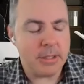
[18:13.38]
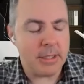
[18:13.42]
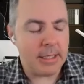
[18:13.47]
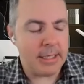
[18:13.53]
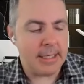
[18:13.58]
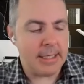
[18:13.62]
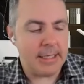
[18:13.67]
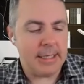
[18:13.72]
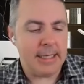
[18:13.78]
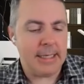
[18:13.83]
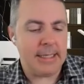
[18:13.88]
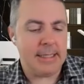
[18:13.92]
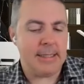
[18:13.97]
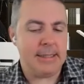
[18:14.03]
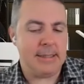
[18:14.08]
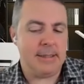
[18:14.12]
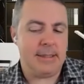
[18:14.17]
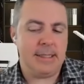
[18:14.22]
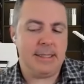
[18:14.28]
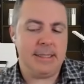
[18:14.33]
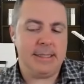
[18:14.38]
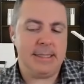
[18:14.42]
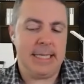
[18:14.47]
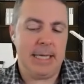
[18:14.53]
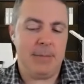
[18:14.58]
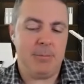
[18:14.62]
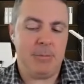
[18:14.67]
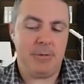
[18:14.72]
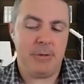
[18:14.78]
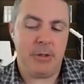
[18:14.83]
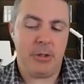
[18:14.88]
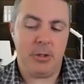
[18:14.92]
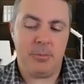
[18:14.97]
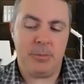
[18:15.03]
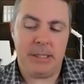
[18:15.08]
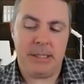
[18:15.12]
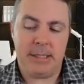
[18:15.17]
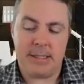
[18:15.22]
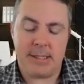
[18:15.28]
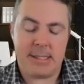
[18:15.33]
in game
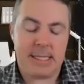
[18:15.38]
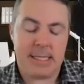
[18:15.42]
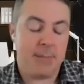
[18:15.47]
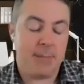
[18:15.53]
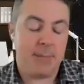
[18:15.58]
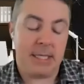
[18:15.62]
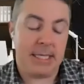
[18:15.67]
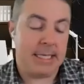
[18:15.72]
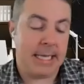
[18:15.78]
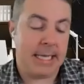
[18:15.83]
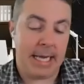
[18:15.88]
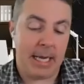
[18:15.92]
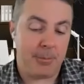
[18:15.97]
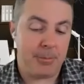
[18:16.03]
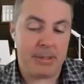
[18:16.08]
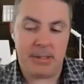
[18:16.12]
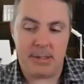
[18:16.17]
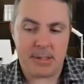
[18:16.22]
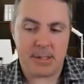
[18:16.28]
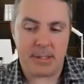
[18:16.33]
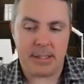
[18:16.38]
development, the same thing happens.